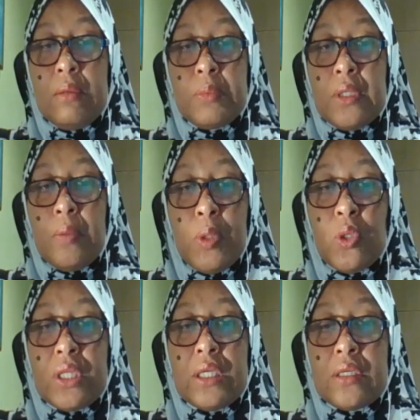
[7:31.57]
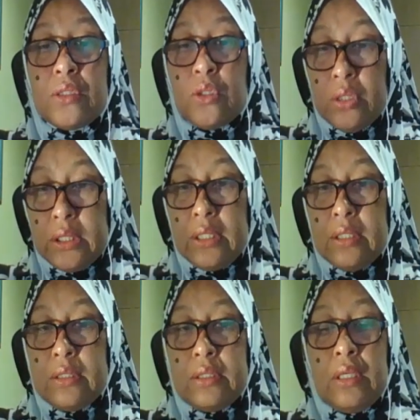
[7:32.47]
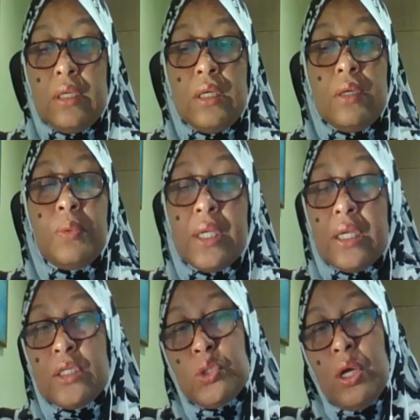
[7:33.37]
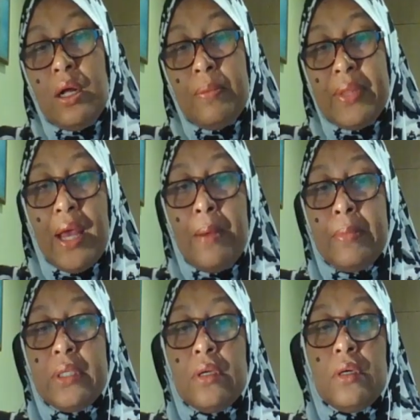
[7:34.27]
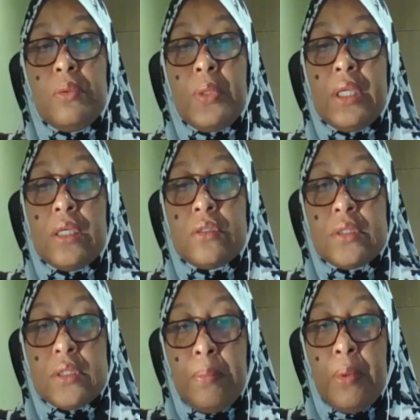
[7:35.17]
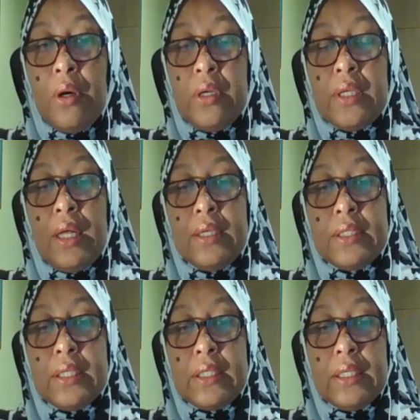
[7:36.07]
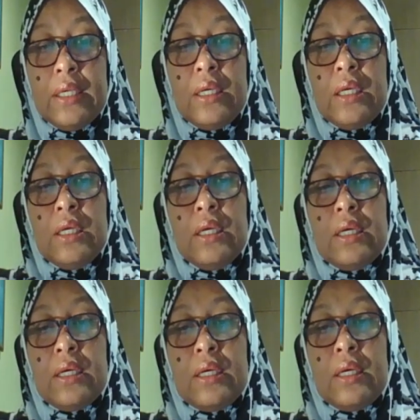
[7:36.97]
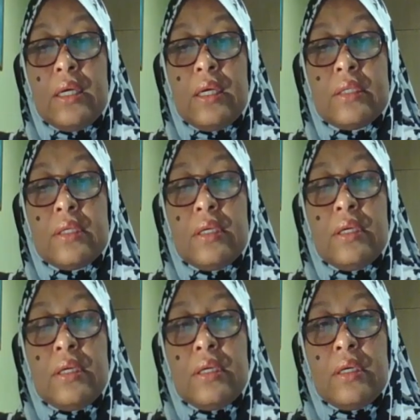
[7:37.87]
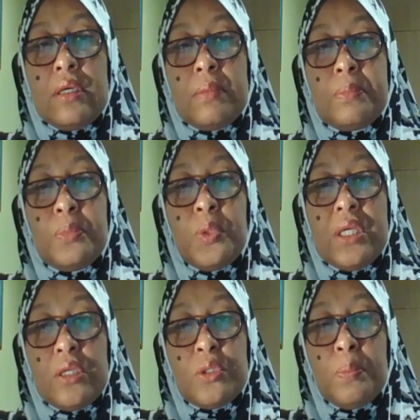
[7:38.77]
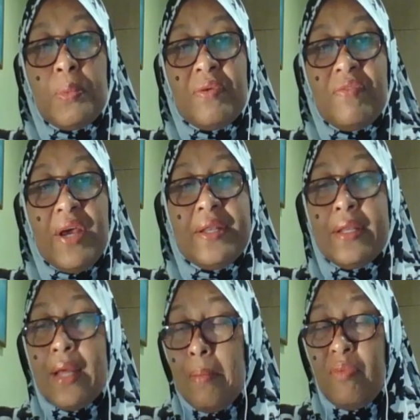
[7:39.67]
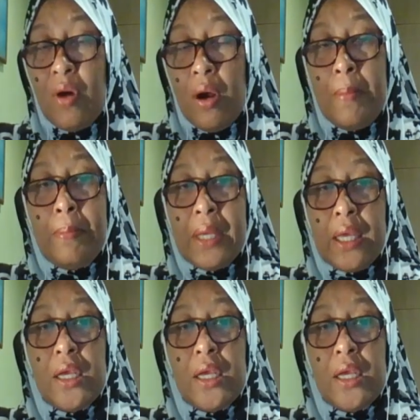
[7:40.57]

community resources. We need to help them, you know. We need to support the elderly. We need to prevent them from being